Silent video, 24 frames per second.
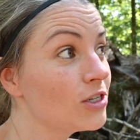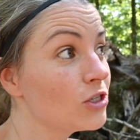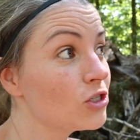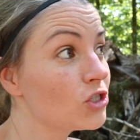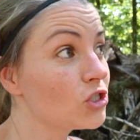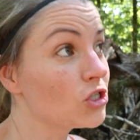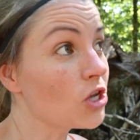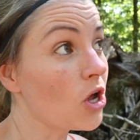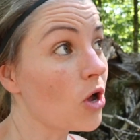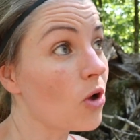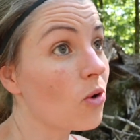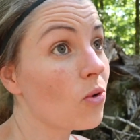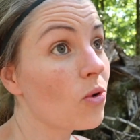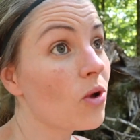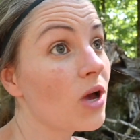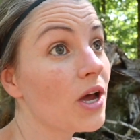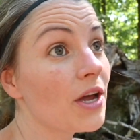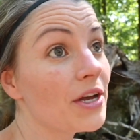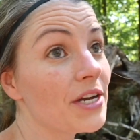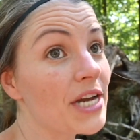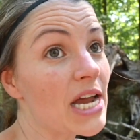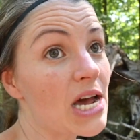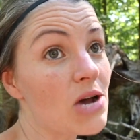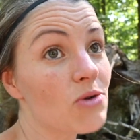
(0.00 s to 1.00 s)
So
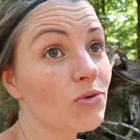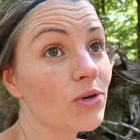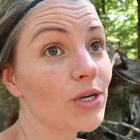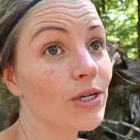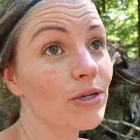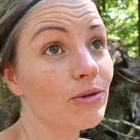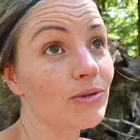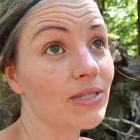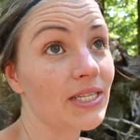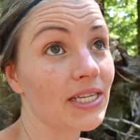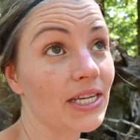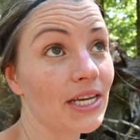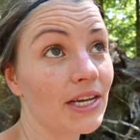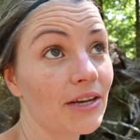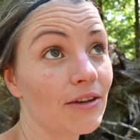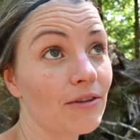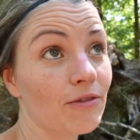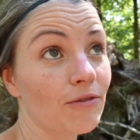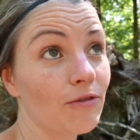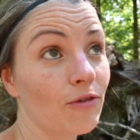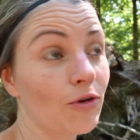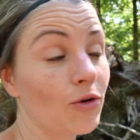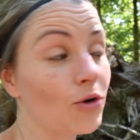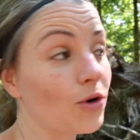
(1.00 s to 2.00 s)
now we're using it
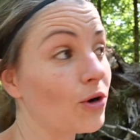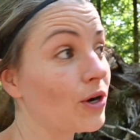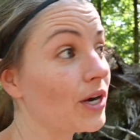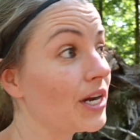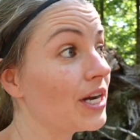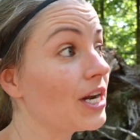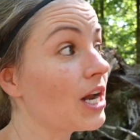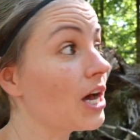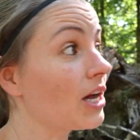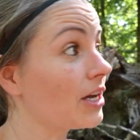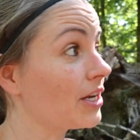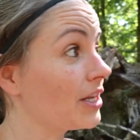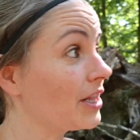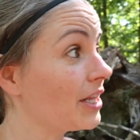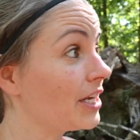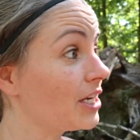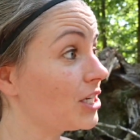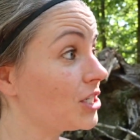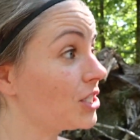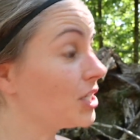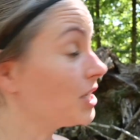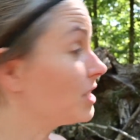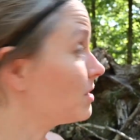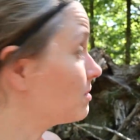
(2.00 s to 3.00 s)
for
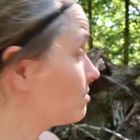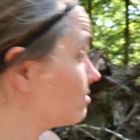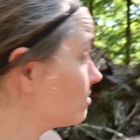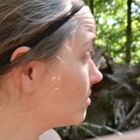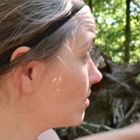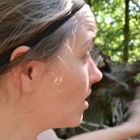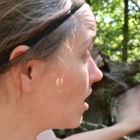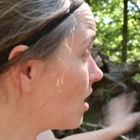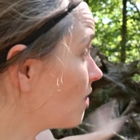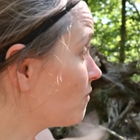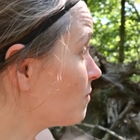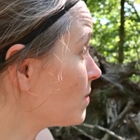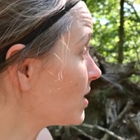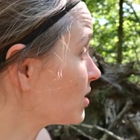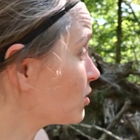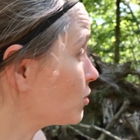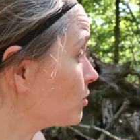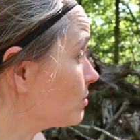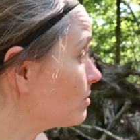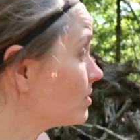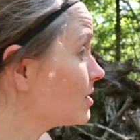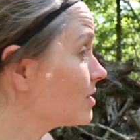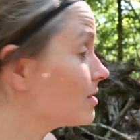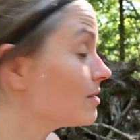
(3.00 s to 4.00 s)
inoculation of
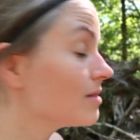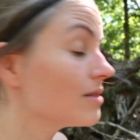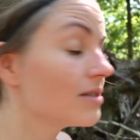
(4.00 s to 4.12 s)
mushrooms.